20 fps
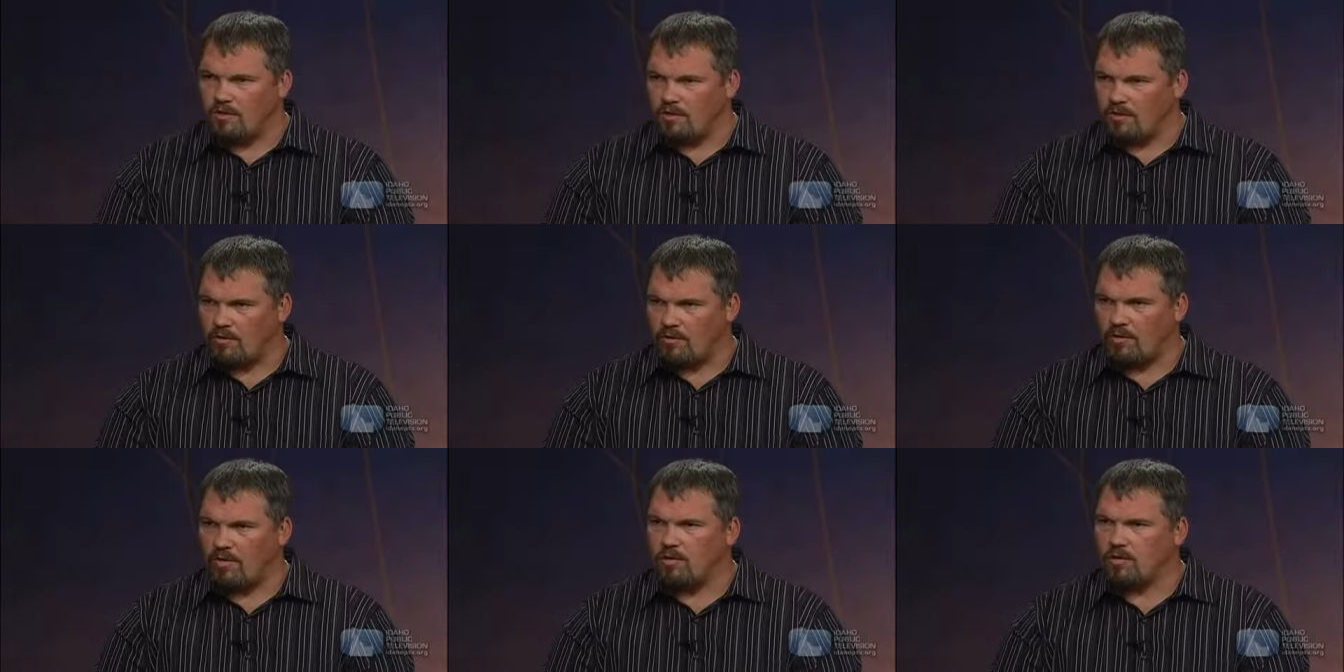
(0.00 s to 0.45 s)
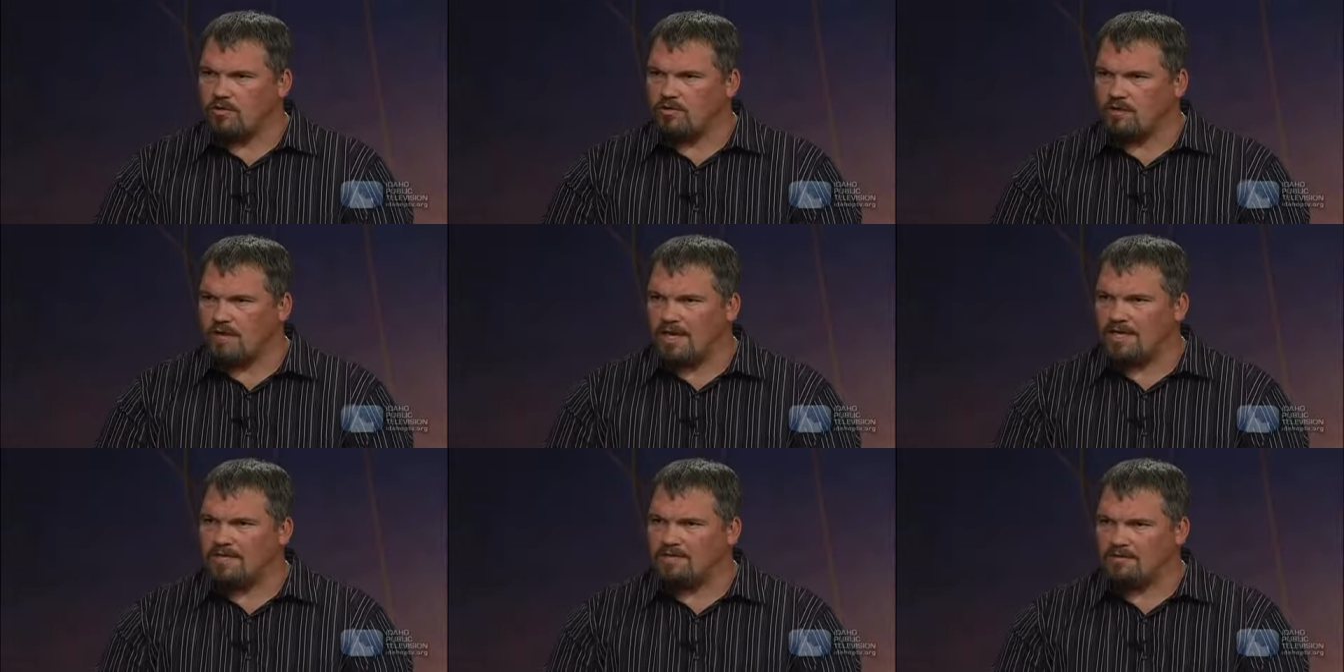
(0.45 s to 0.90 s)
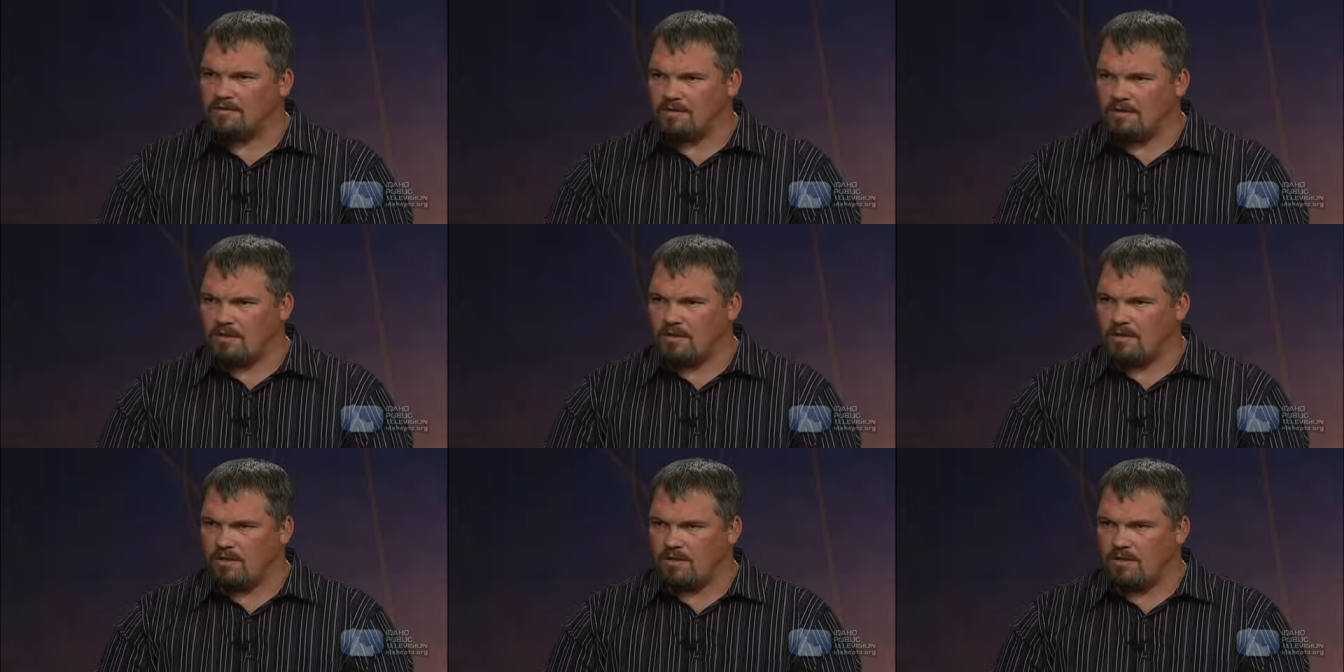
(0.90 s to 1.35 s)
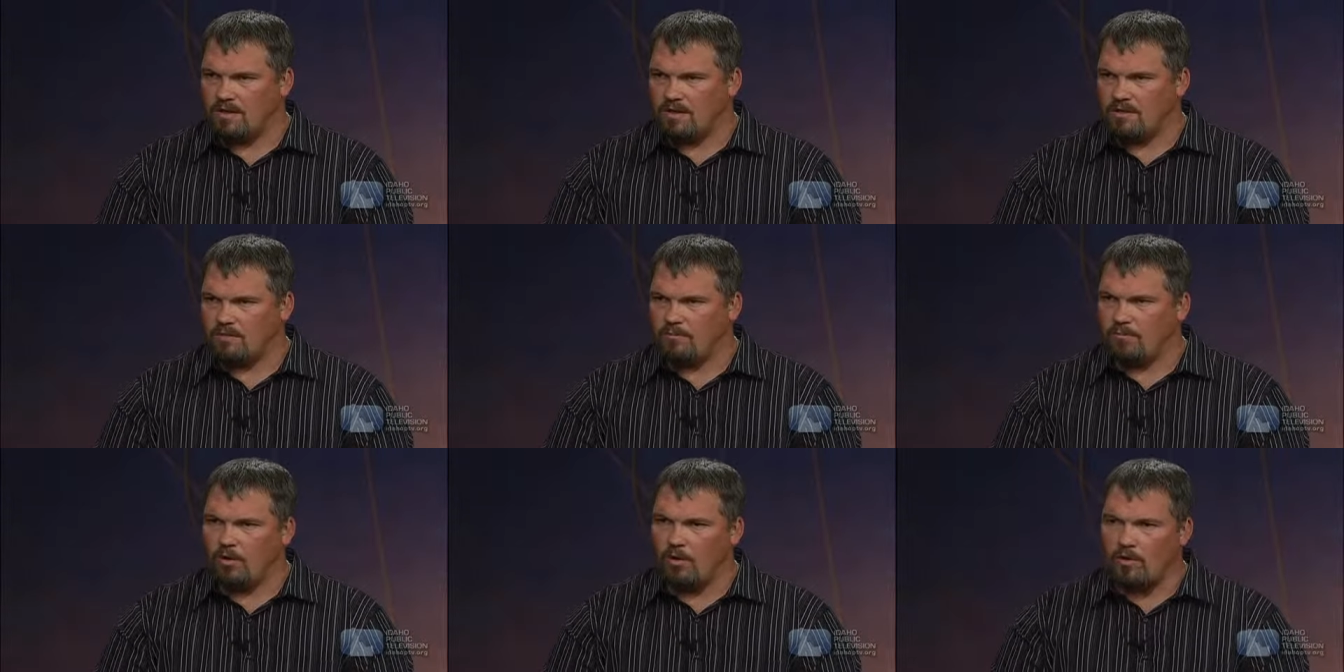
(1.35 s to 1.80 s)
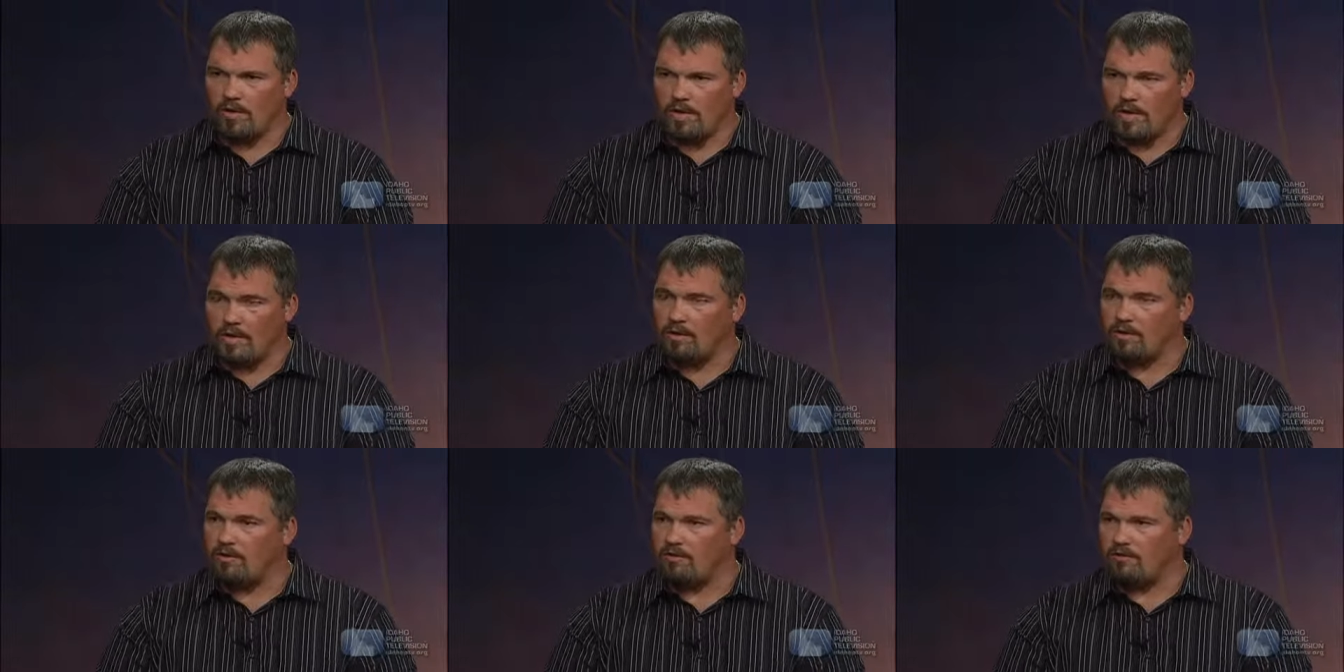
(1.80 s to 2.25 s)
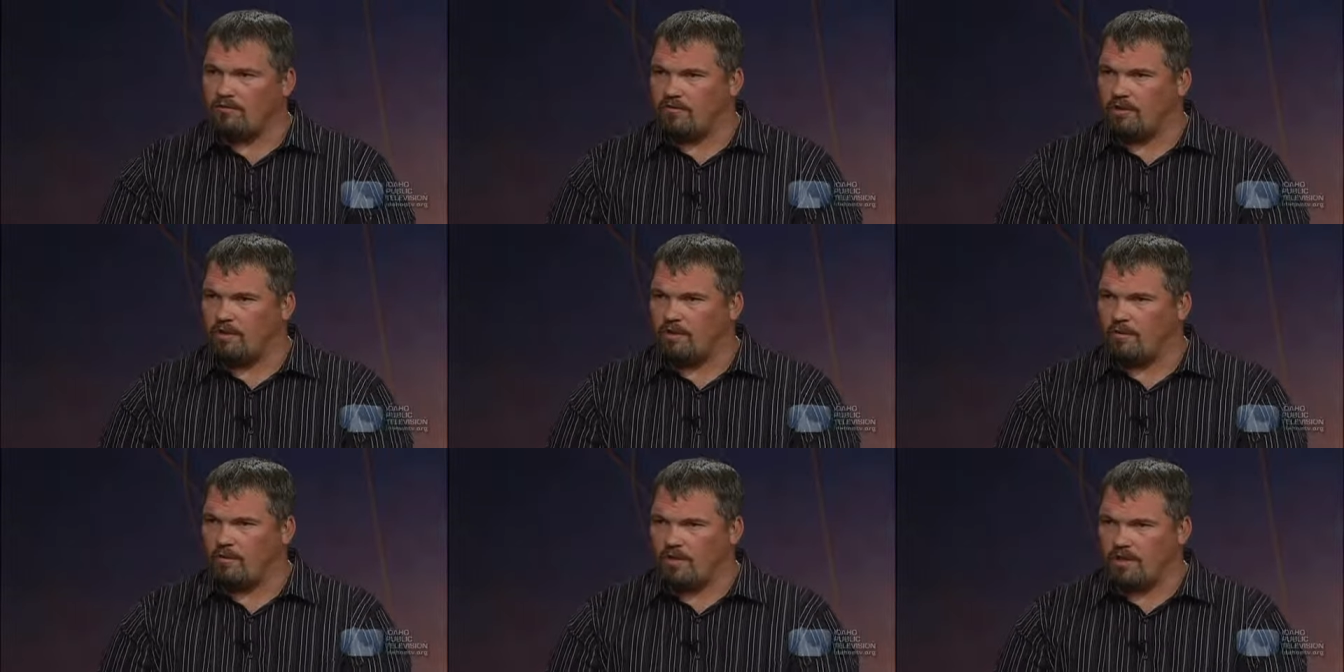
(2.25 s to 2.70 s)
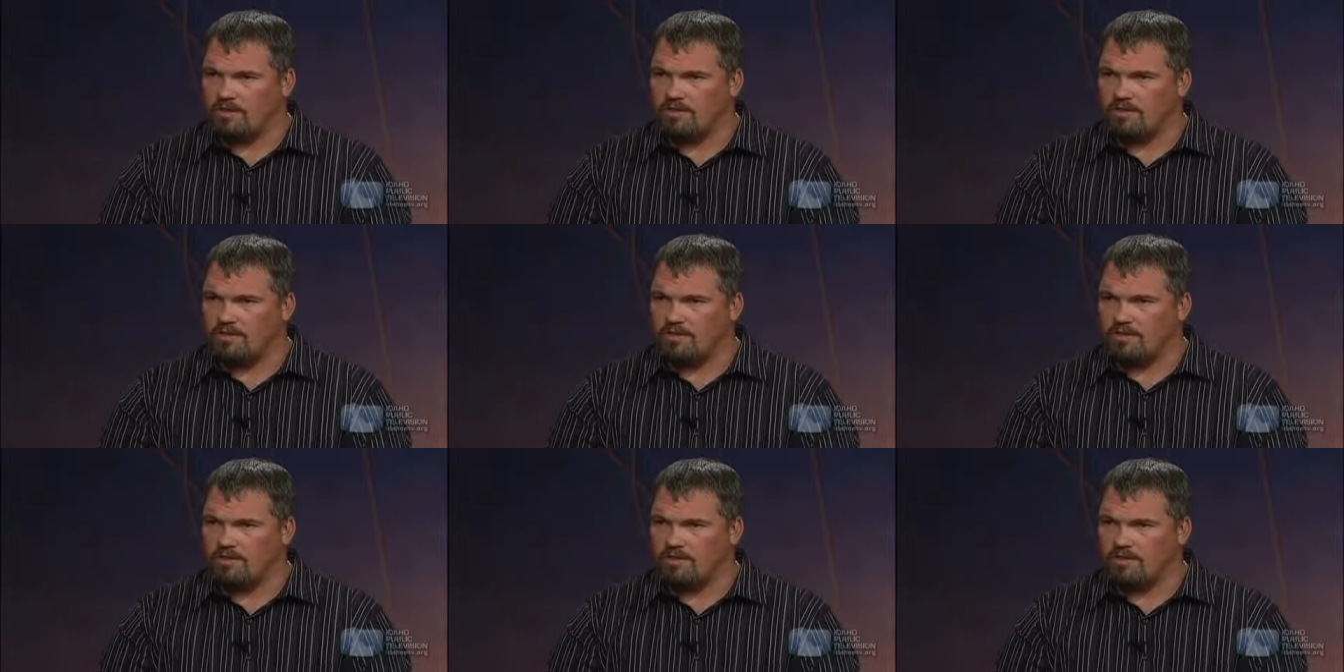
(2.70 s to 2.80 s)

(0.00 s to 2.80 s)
the old Coach Heisel that, that Pokey Allen knew very well.